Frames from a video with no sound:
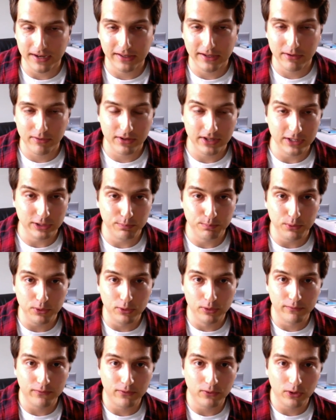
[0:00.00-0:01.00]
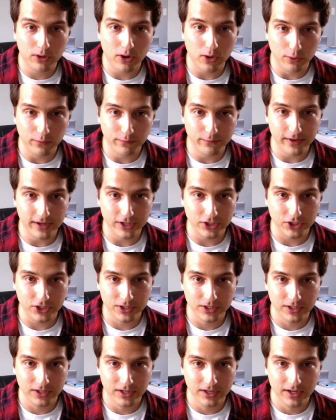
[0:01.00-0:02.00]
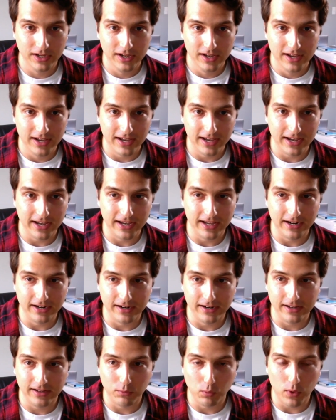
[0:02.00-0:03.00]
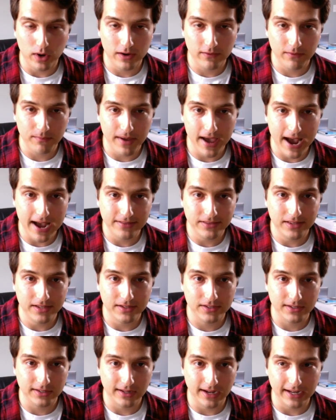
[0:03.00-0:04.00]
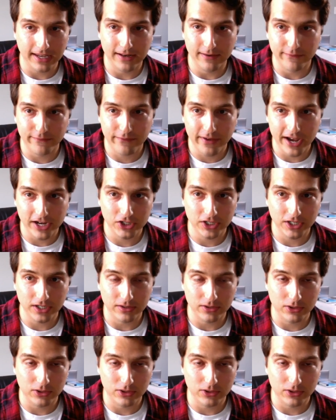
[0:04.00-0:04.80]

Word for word: They were these beautiful goldfish, and one of them had this like infection.